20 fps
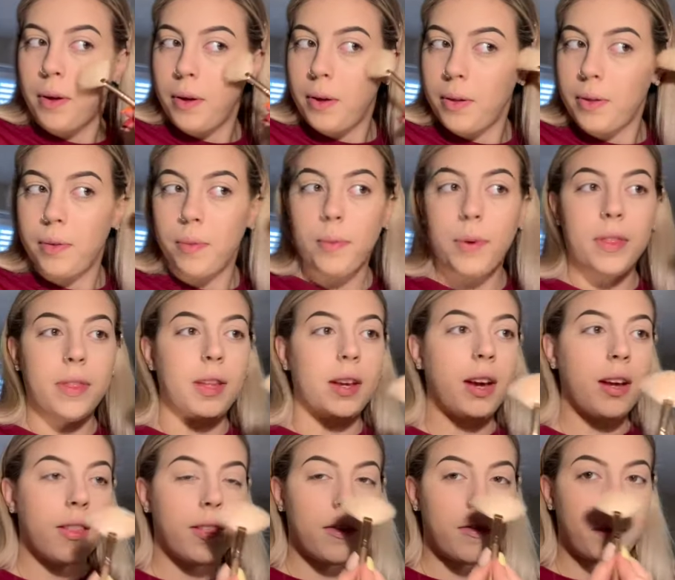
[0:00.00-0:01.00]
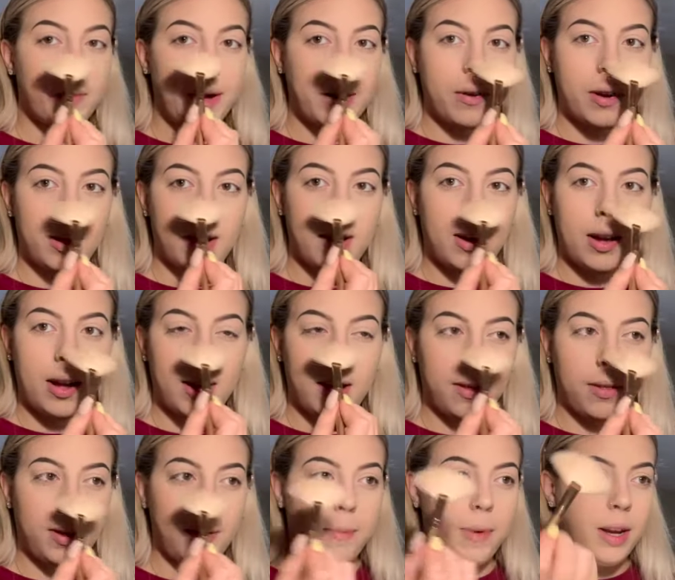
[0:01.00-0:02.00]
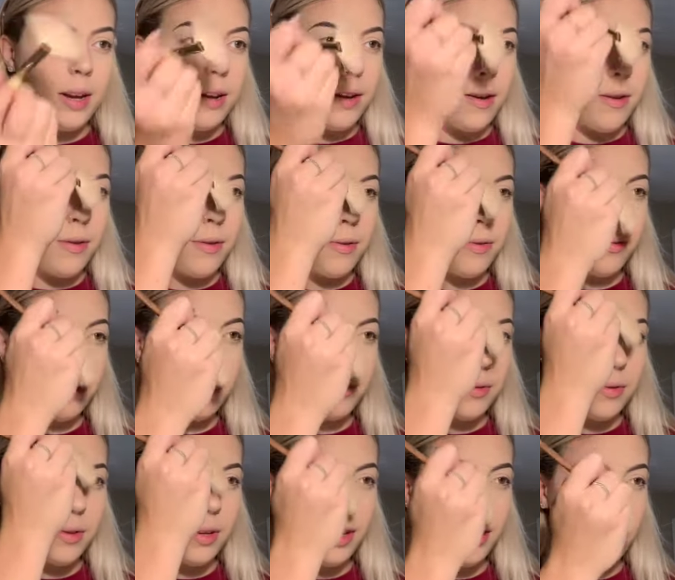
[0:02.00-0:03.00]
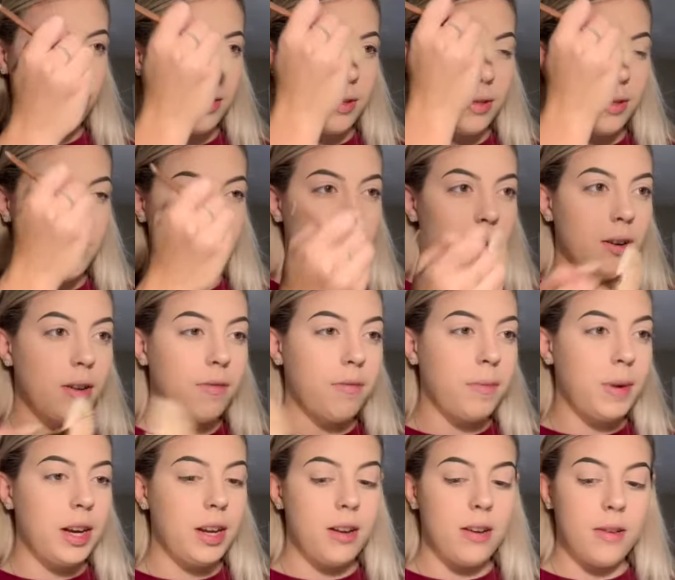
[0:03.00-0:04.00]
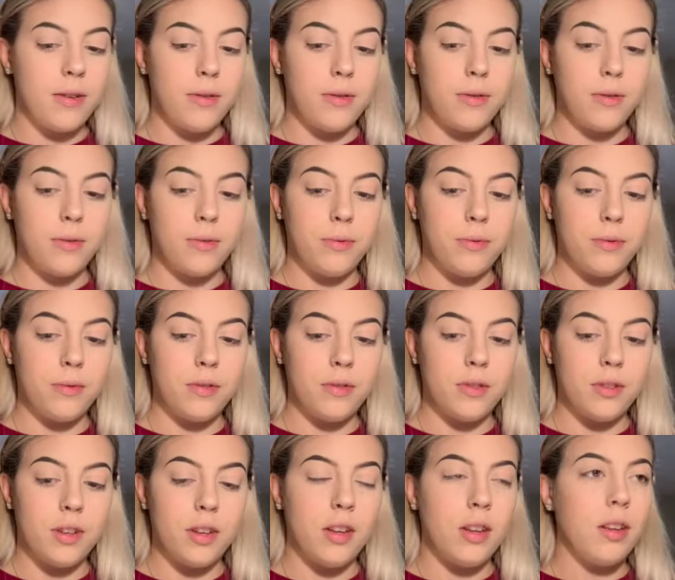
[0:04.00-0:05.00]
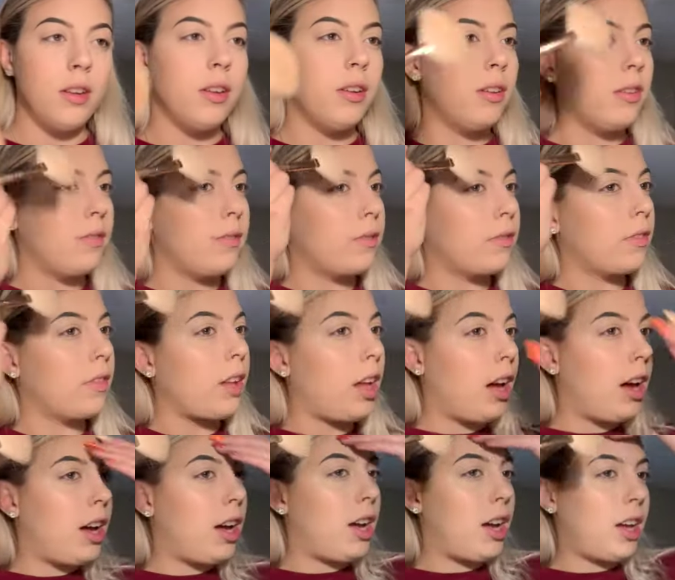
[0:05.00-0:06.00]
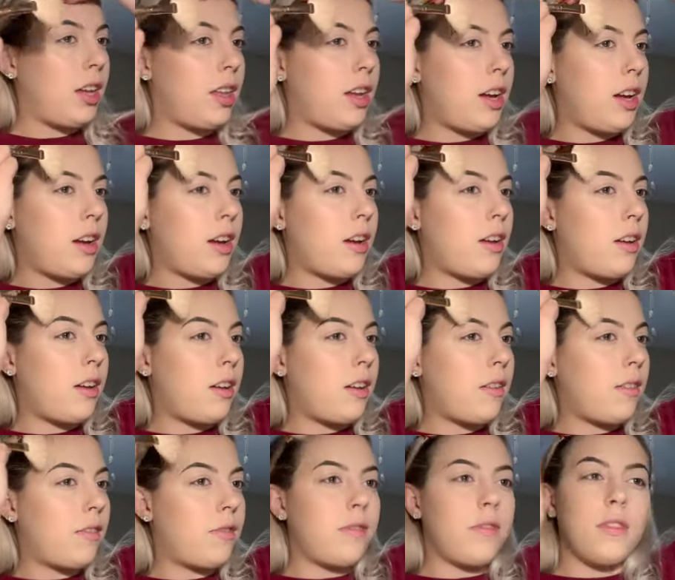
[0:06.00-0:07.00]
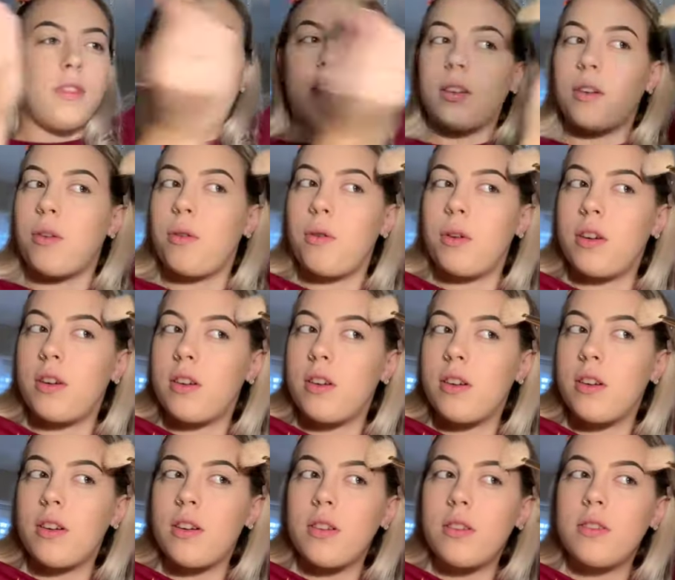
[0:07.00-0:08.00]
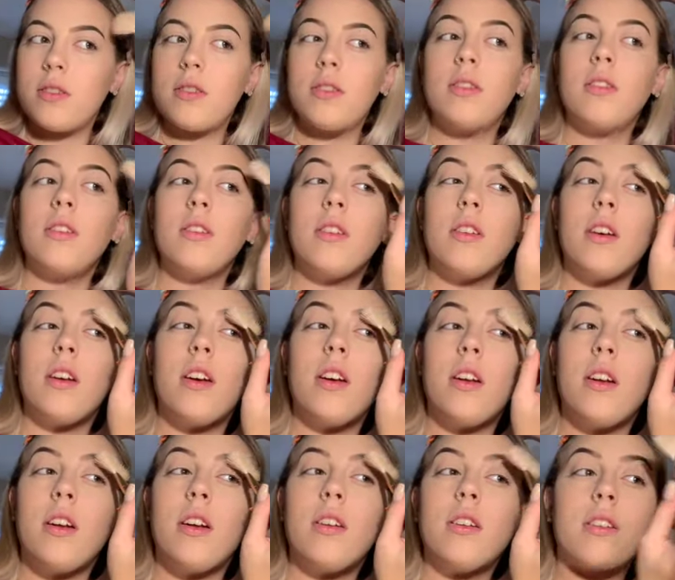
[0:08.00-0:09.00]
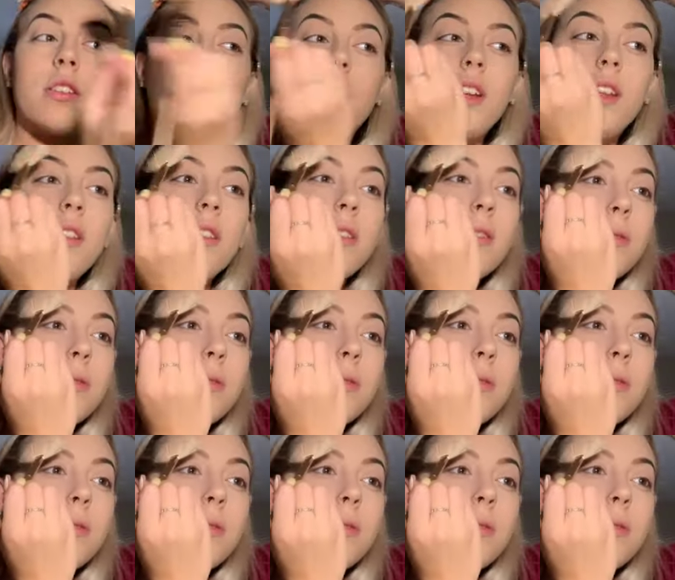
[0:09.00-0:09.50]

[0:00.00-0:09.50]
It's one thing I love about it. I highlight my nose and the center of my nose. I highlight the corners and underneath as